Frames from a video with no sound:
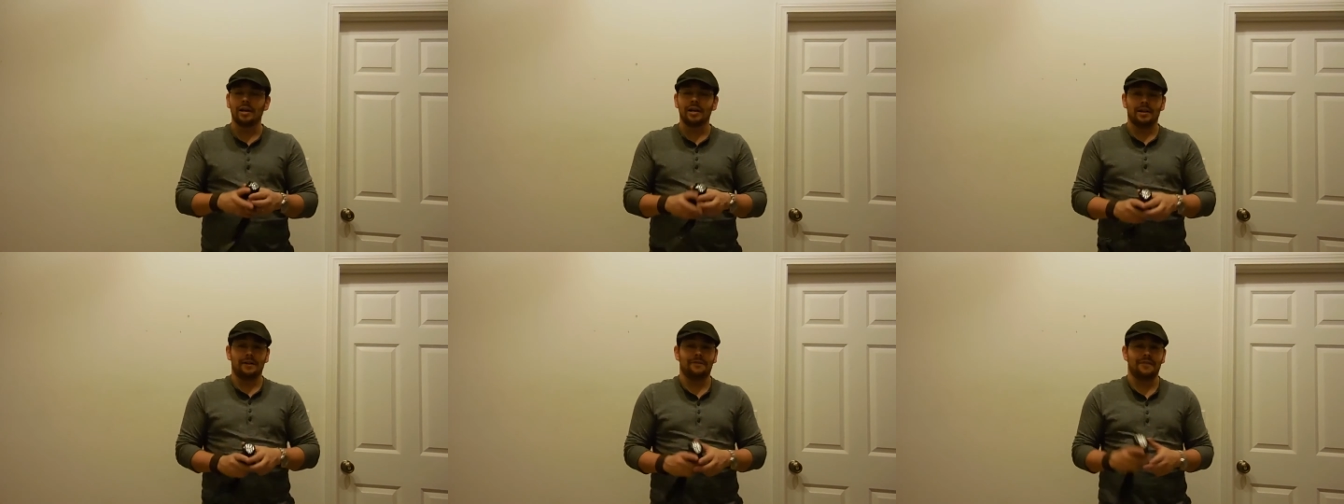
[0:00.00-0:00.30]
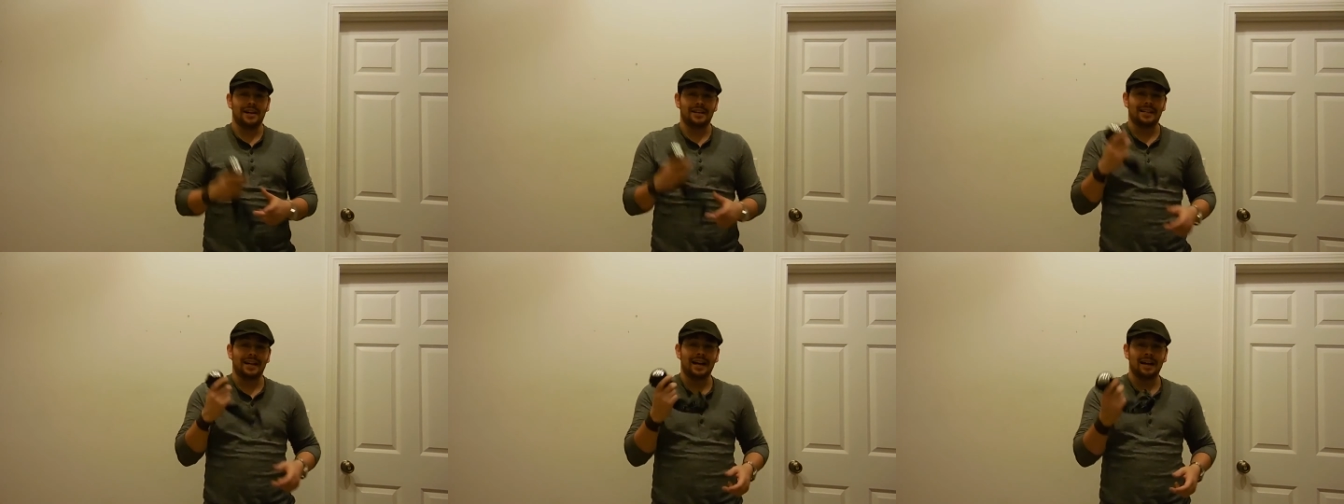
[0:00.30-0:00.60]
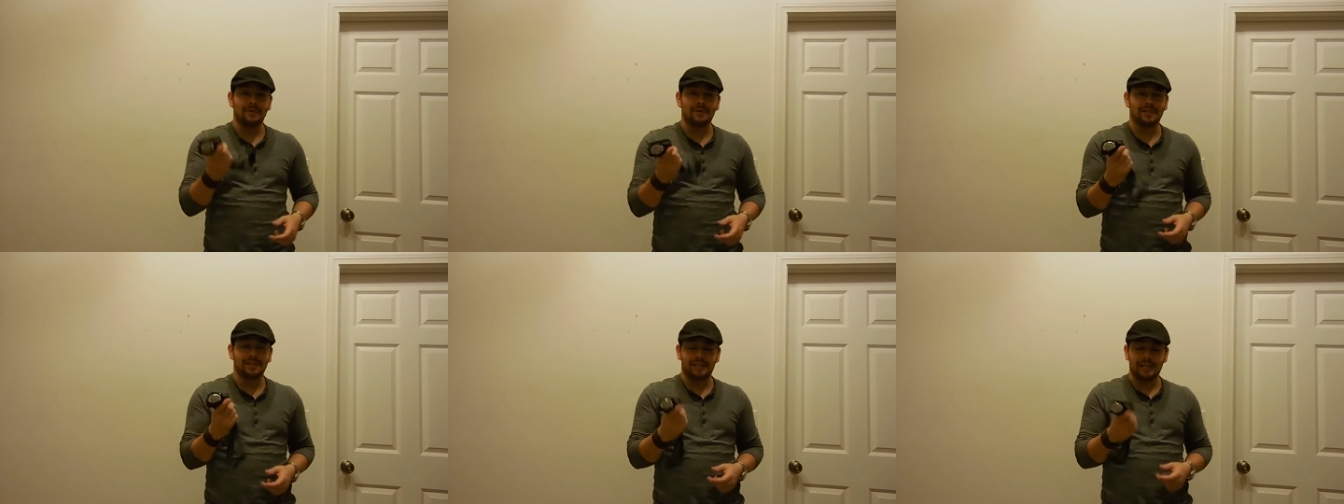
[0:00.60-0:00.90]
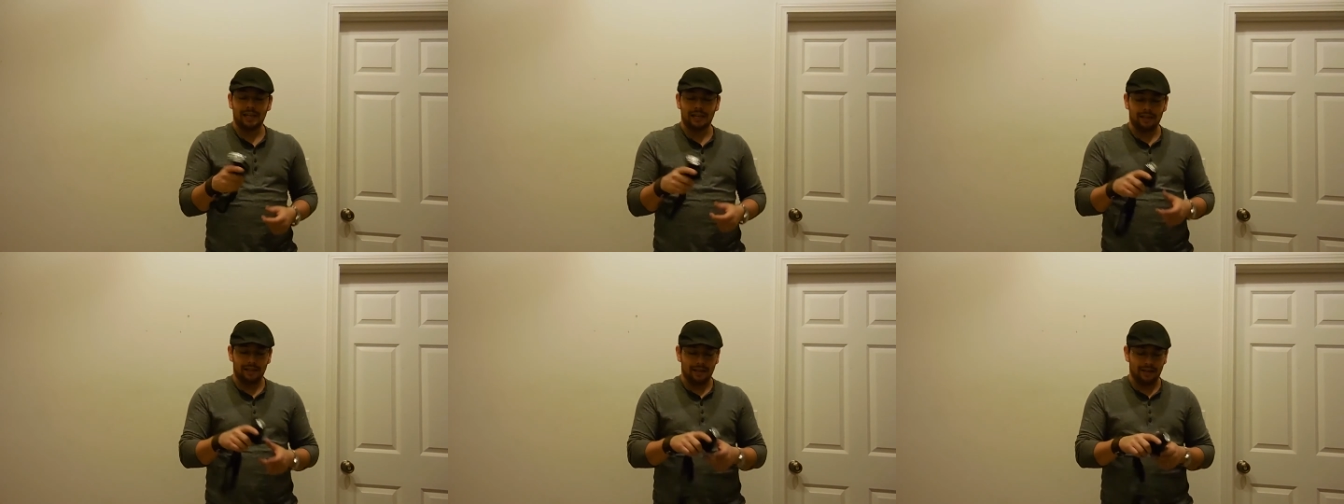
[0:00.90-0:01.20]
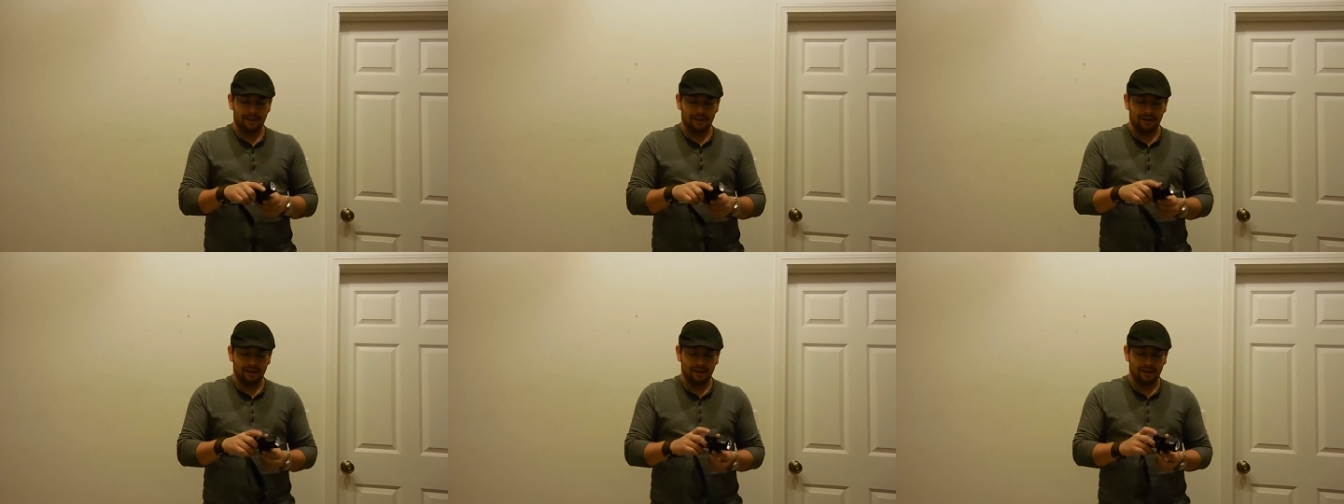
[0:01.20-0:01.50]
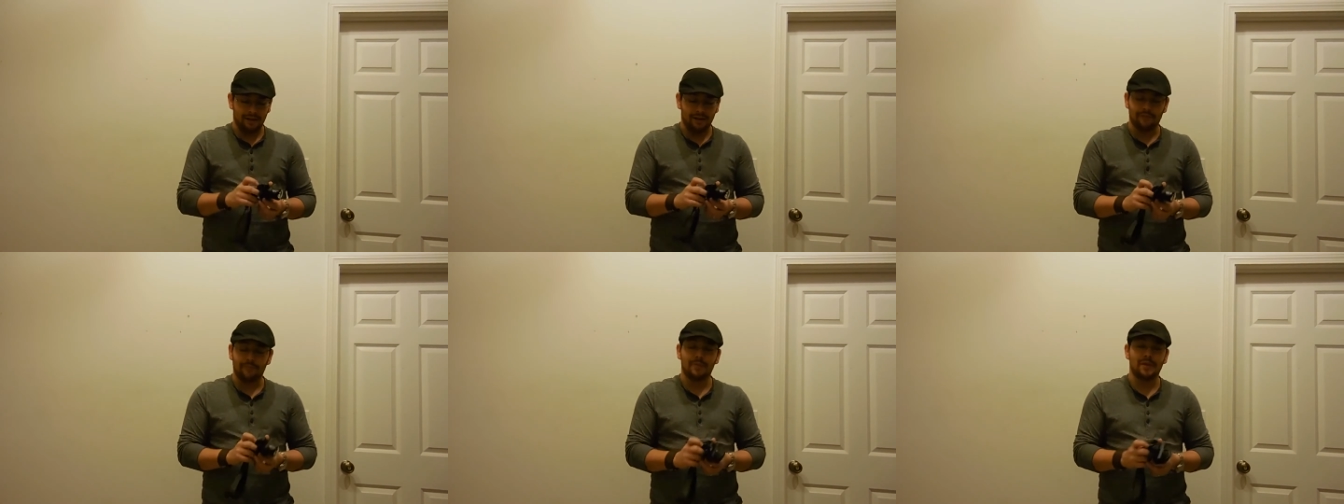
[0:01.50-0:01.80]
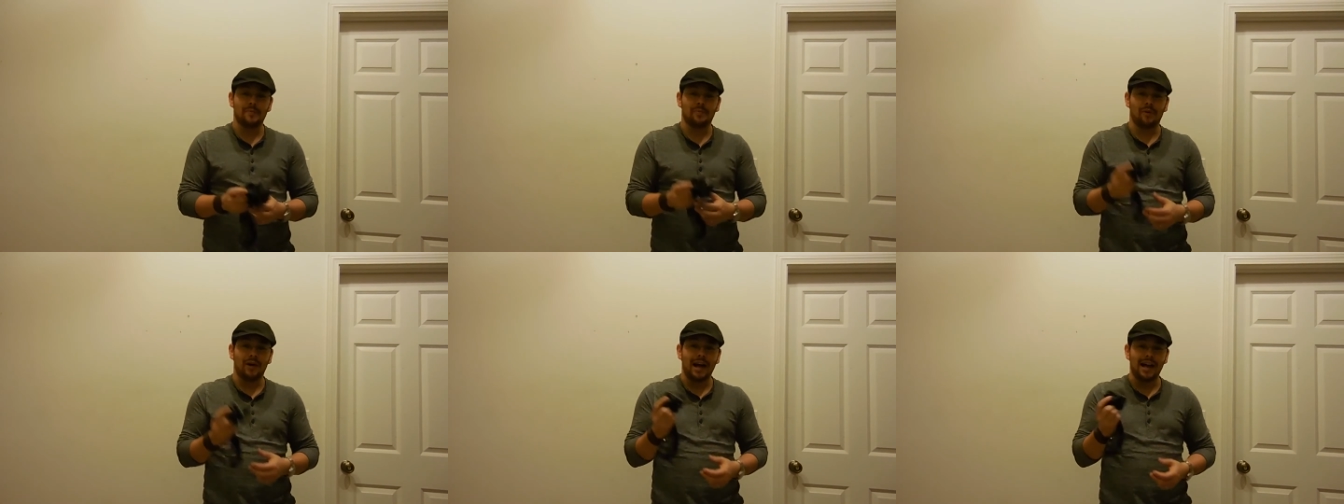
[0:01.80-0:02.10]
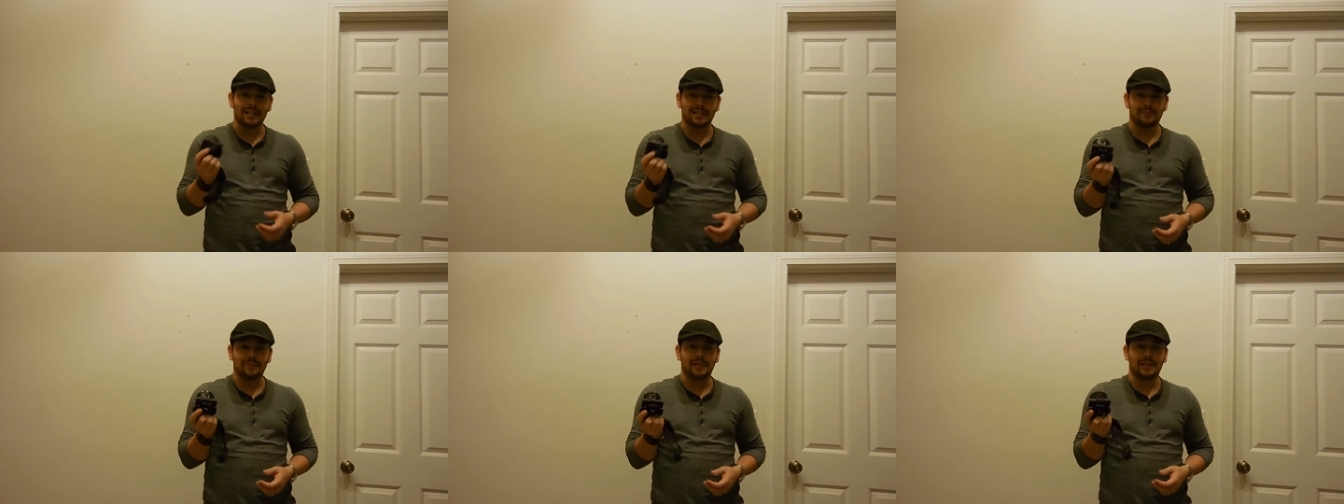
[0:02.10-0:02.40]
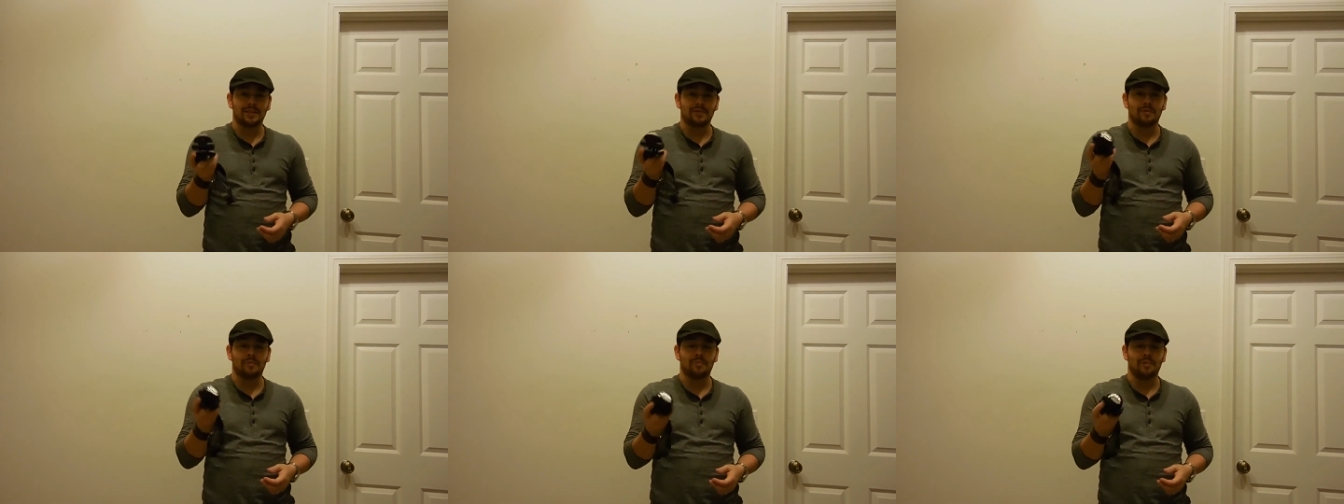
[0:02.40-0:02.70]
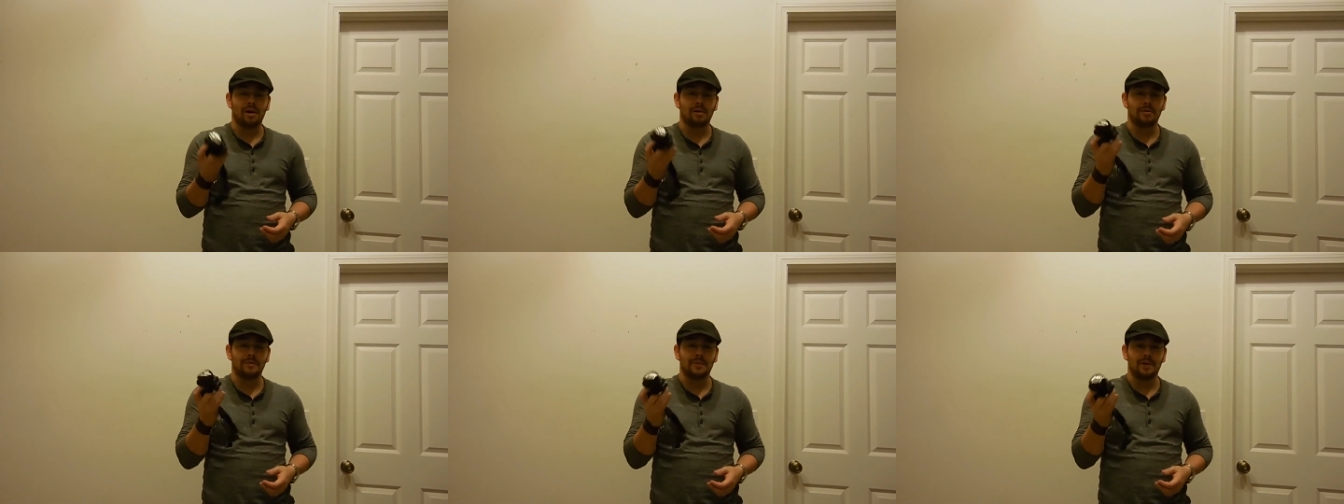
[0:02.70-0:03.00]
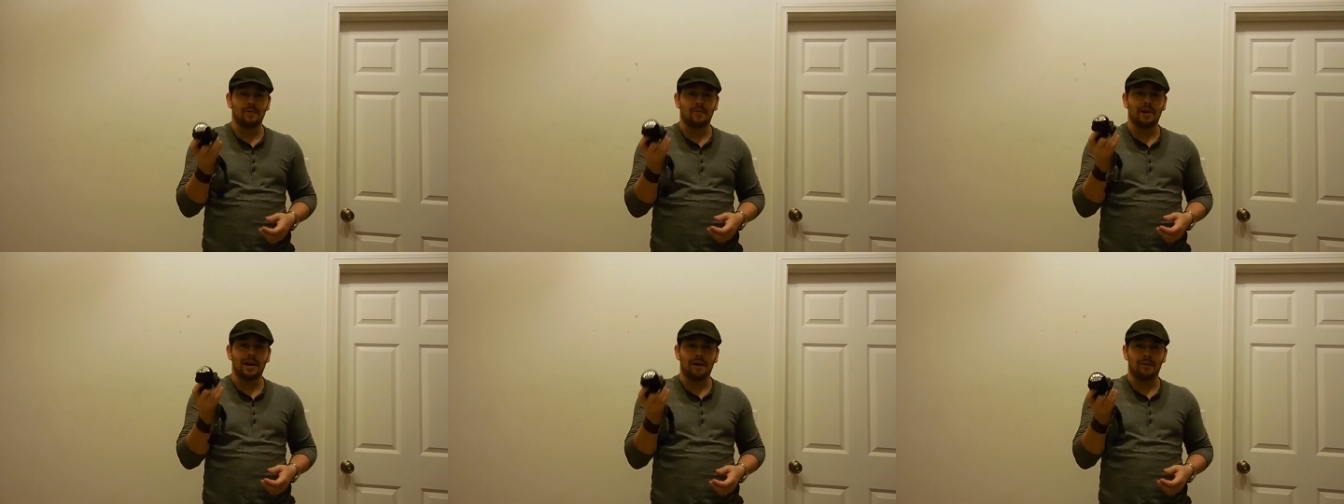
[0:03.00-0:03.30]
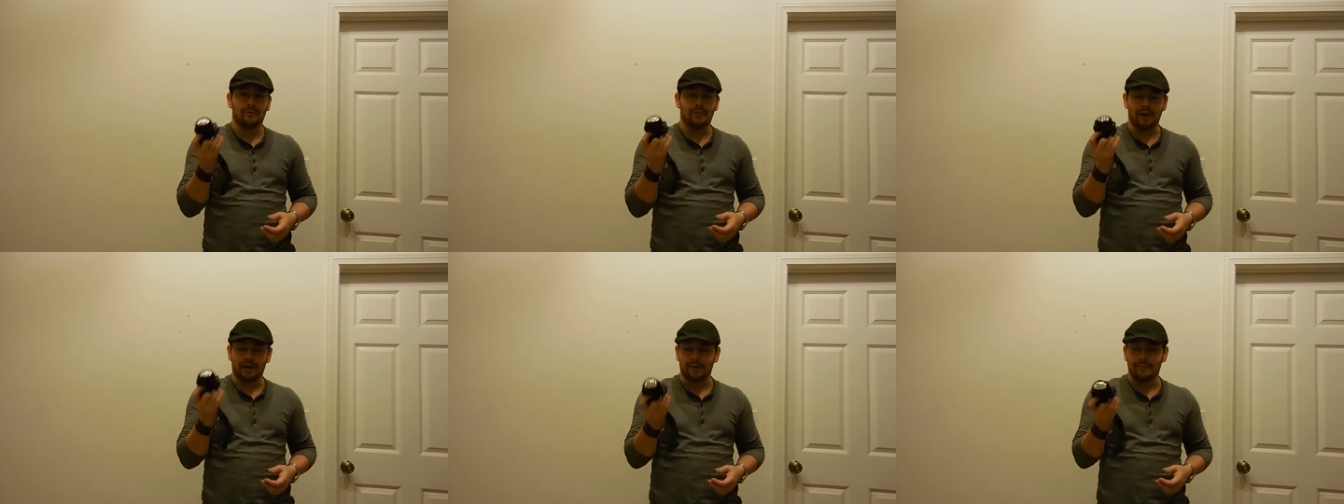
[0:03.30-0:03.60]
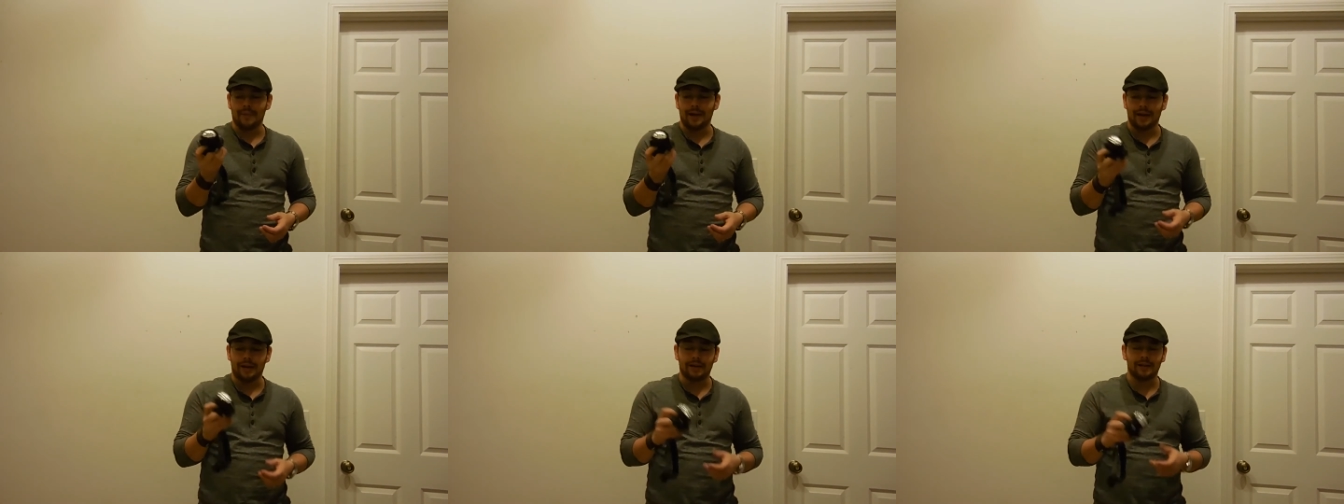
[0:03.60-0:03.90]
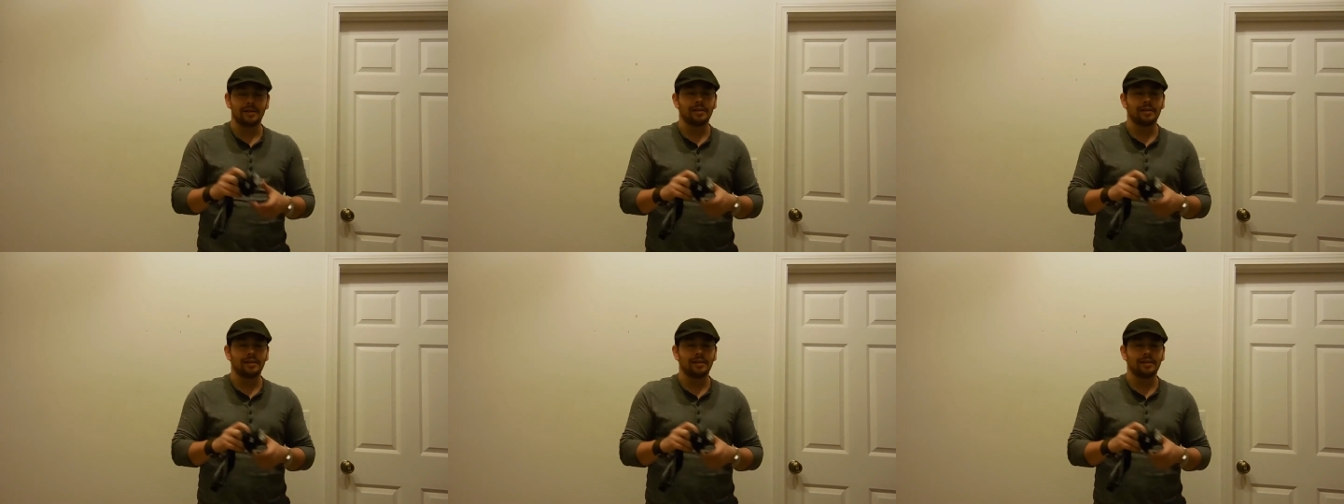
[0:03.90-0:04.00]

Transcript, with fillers: In fact, I would say that if people asked me, this would probably be what I would recommend.